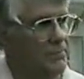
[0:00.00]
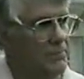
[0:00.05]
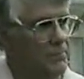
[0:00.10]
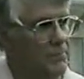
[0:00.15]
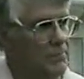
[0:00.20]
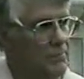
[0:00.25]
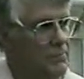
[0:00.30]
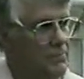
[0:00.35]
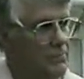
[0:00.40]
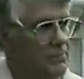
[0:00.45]

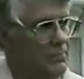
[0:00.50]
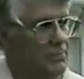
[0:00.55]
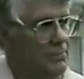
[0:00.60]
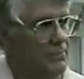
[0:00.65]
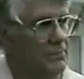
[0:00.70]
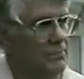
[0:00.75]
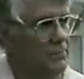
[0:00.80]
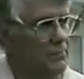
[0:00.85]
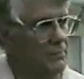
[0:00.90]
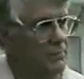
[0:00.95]
Okay, so it's
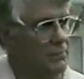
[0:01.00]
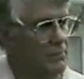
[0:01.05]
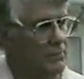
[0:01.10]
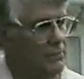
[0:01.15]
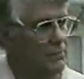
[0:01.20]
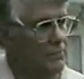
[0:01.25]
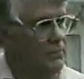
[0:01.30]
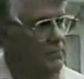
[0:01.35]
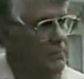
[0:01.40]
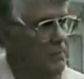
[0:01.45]
safe, it's a
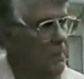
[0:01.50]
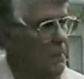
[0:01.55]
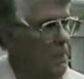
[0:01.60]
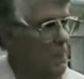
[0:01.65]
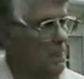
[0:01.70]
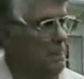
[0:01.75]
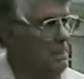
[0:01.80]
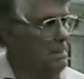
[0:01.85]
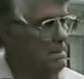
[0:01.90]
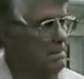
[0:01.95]
small
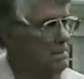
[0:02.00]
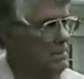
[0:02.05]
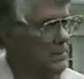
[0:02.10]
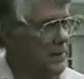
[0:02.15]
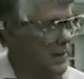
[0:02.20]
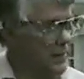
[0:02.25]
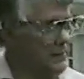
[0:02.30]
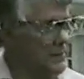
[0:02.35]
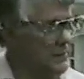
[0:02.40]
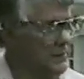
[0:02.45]
system.
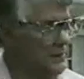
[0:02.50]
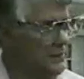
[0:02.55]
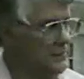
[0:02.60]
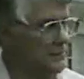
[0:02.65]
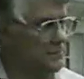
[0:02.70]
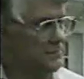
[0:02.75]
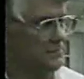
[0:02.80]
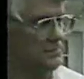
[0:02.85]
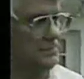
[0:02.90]
Yes. Uh,